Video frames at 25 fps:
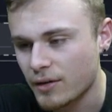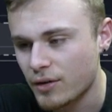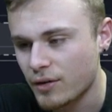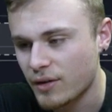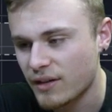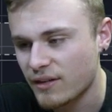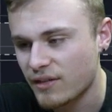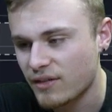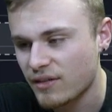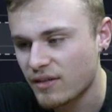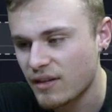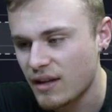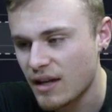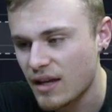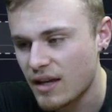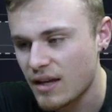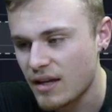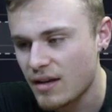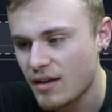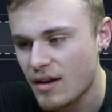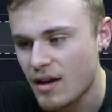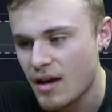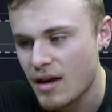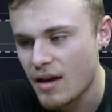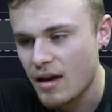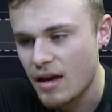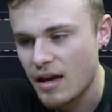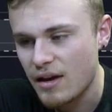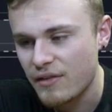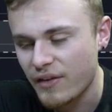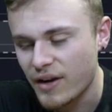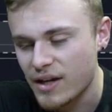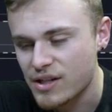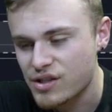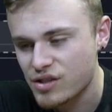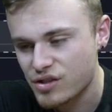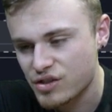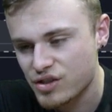You can see
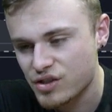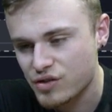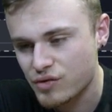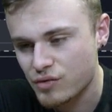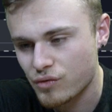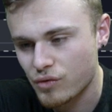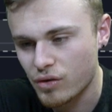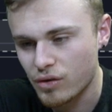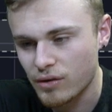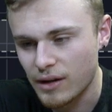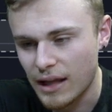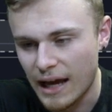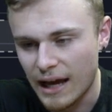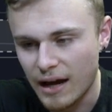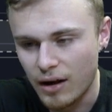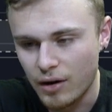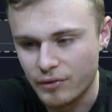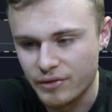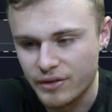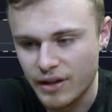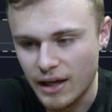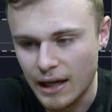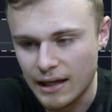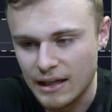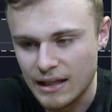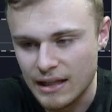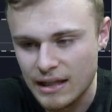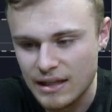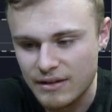if I just scroll out that